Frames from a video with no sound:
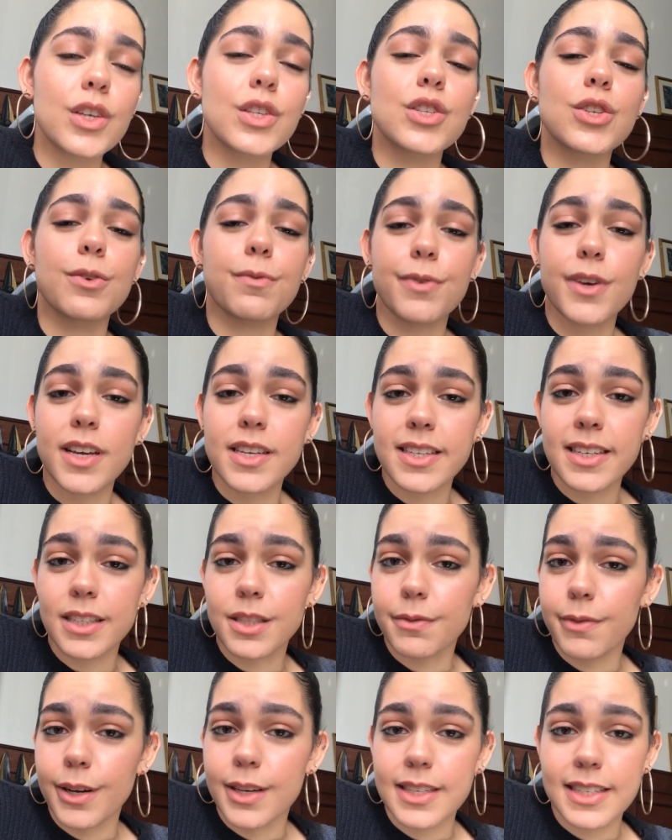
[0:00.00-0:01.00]
So first
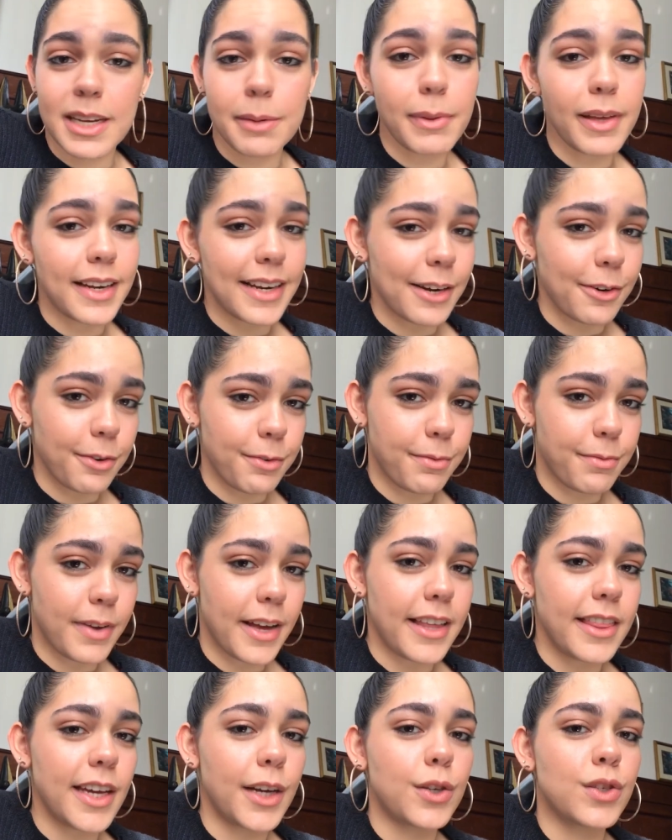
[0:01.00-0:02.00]
things first, let me
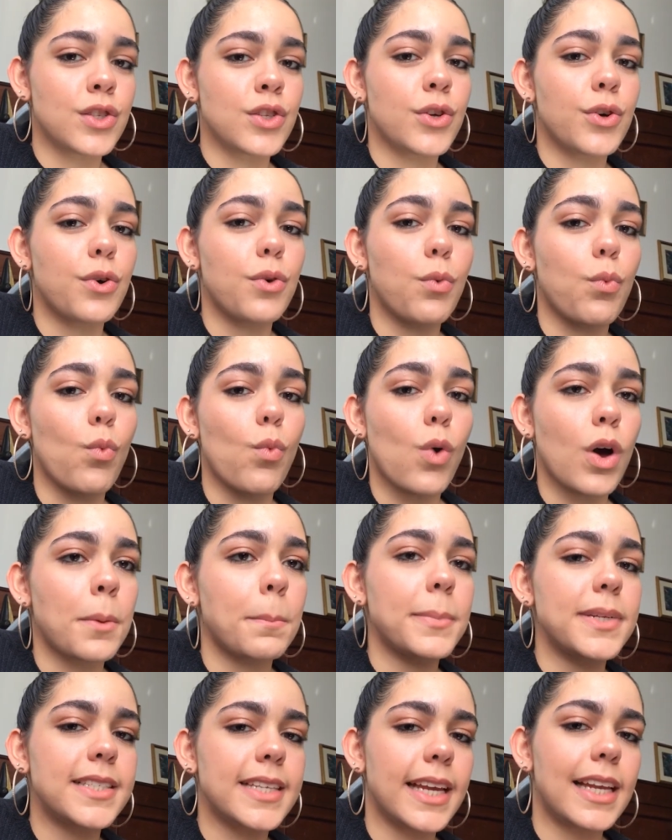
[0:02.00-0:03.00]
clarify, there is not
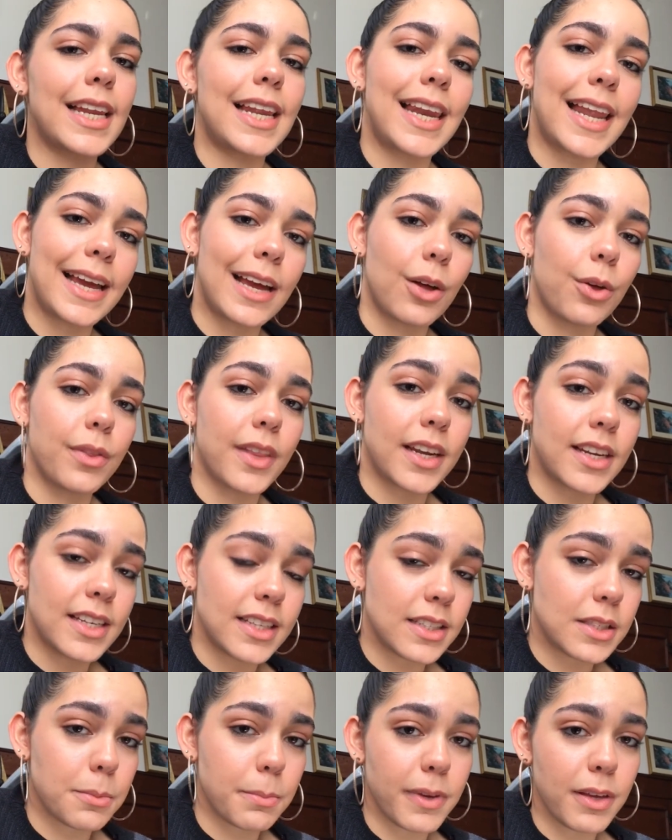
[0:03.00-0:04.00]
one particular layout that
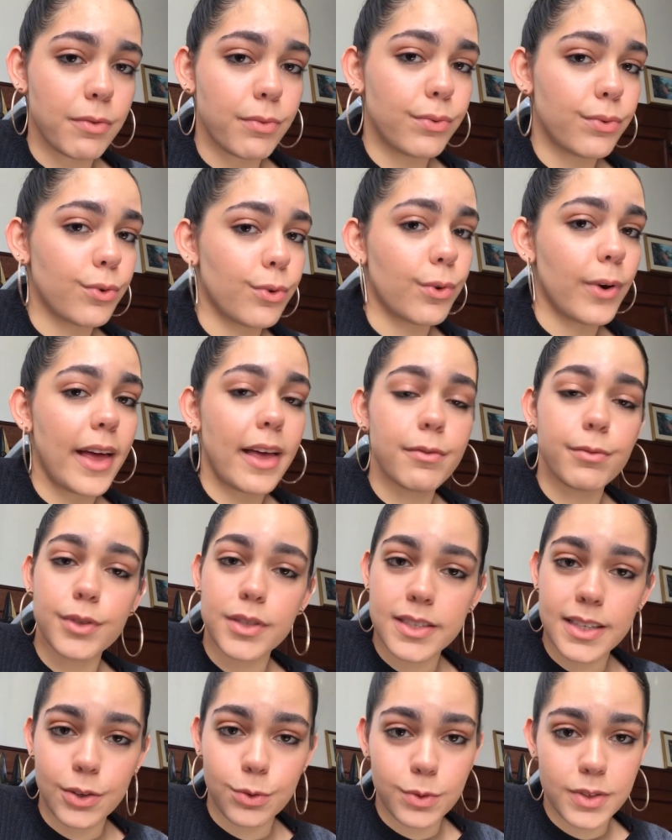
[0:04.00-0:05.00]
needs to be for every
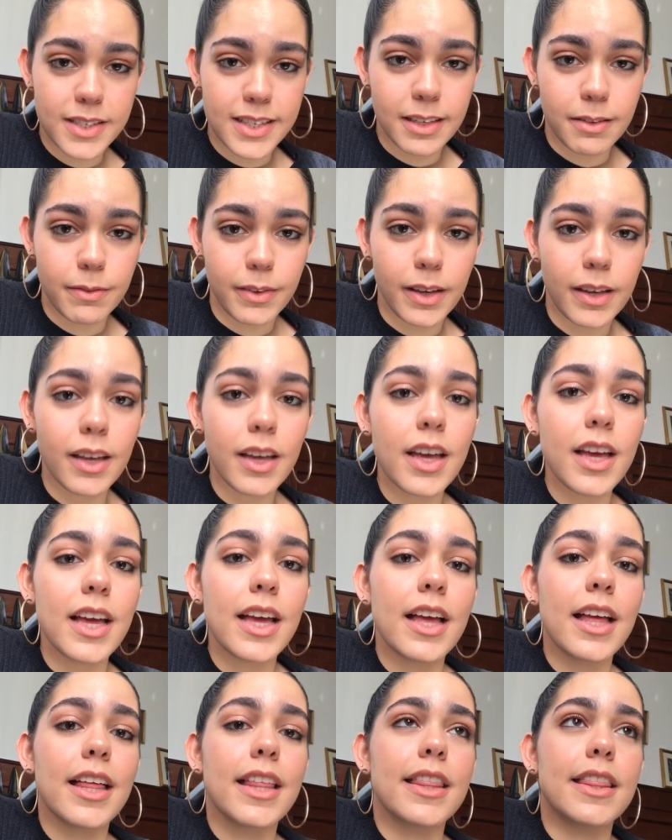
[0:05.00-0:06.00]
single CV.
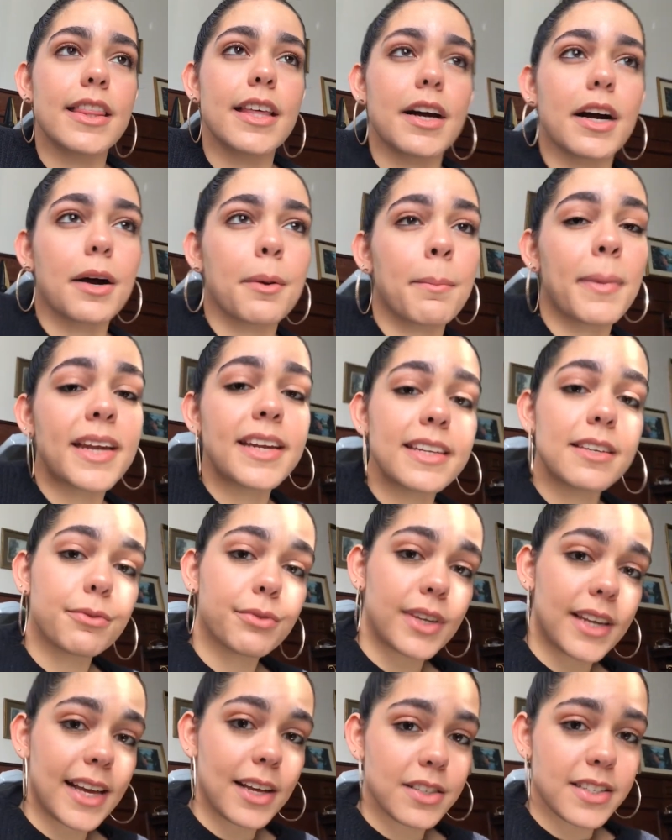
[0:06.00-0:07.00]
There are many
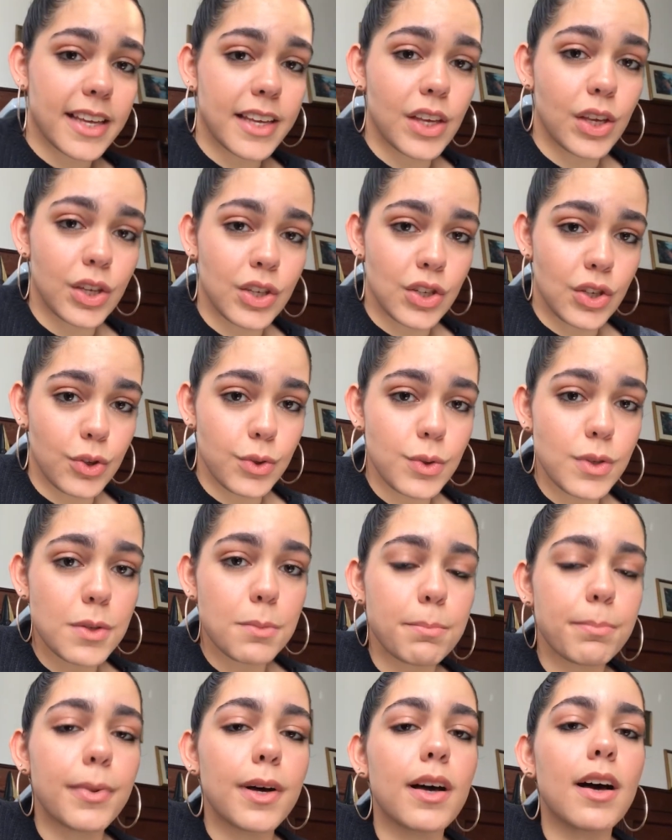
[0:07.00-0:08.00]
different layouts that you can
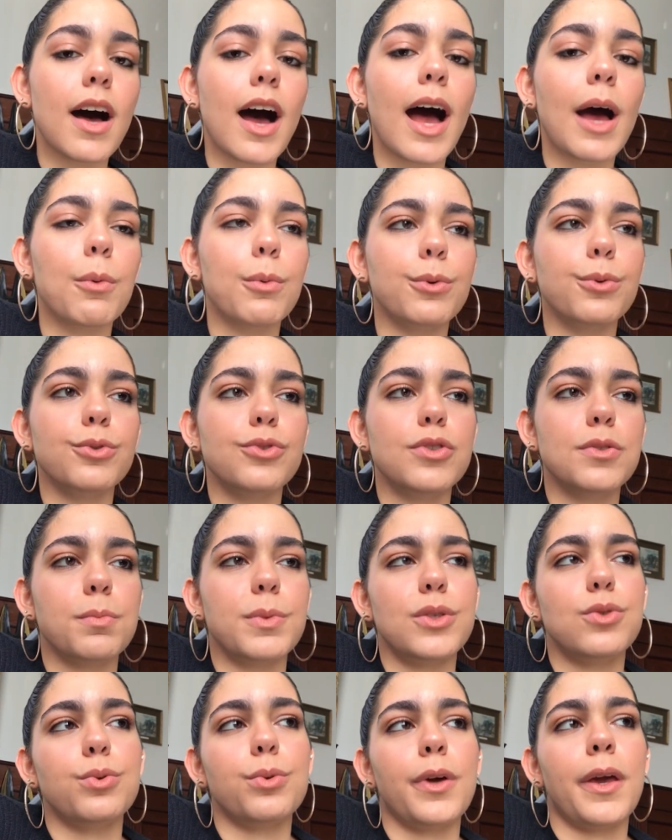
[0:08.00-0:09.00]
use, but I will just
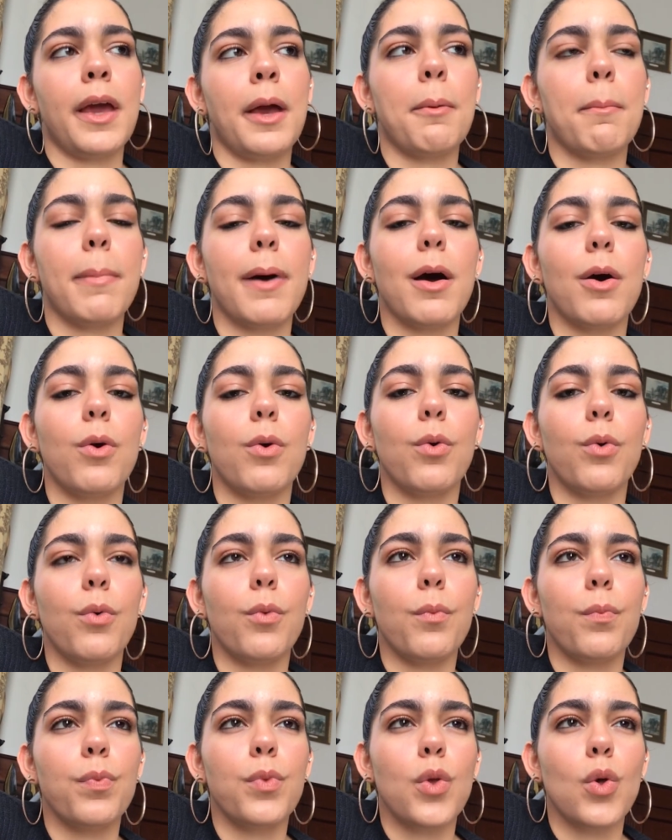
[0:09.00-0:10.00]
be talking about
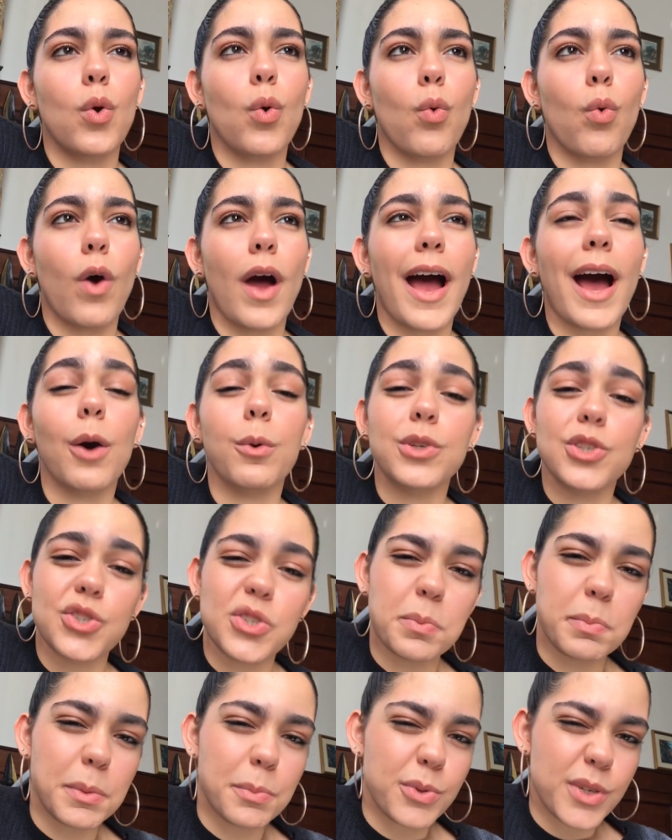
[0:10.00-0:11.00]
how it
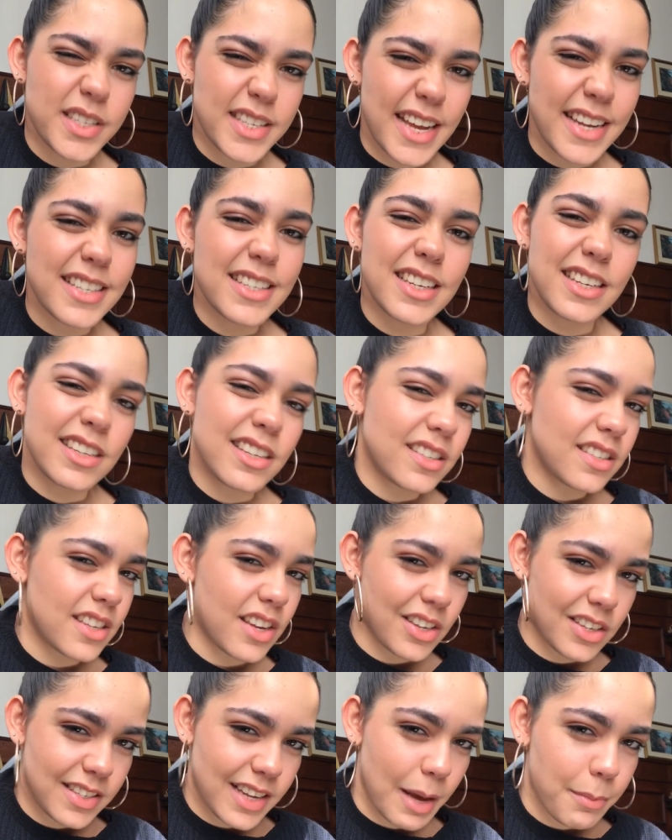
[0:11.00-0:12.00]
should be presented in a
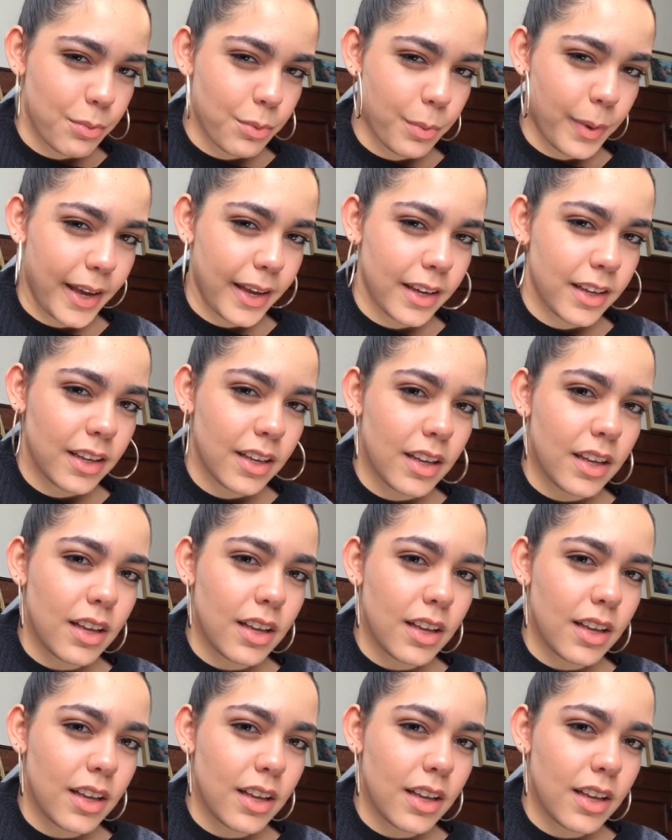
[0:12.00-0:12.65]
certain type of way